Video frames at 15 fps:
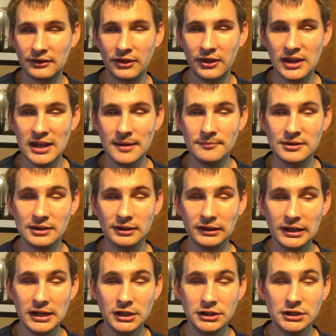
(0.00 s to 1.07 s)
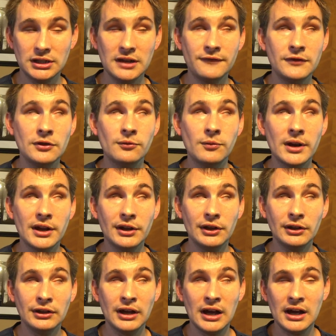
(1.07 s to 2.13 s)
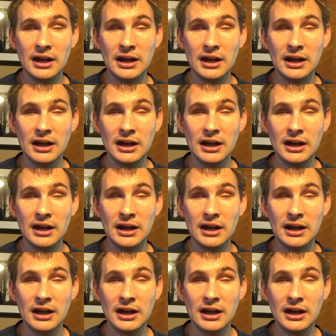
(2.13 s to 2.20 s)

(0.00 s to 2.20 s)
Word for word: themed leash, if you will,